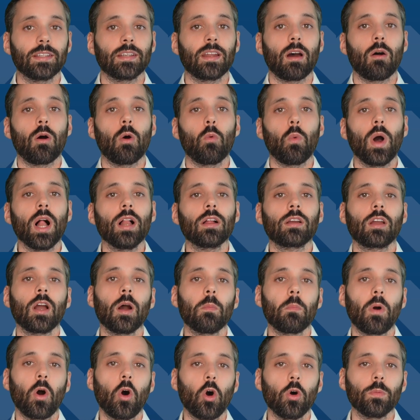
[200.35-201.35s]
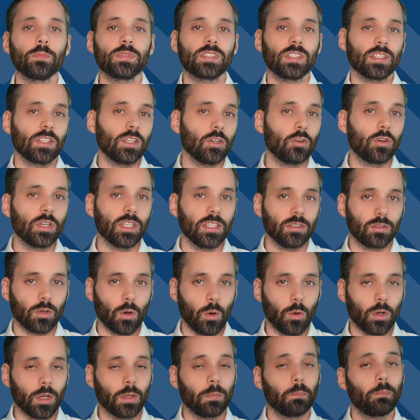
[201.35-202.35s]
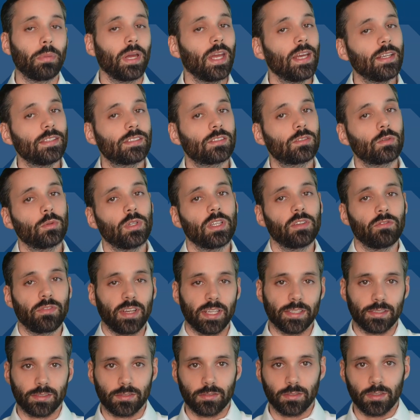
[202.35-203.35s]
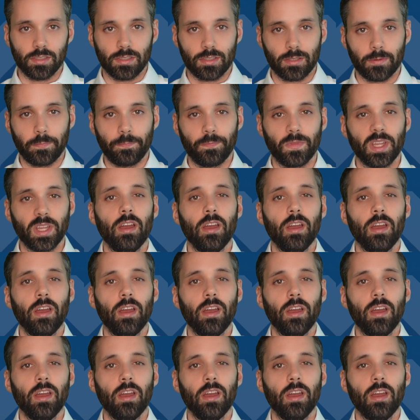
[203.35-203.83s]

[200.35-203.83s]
that our Welcome Home Security Token pays to investors.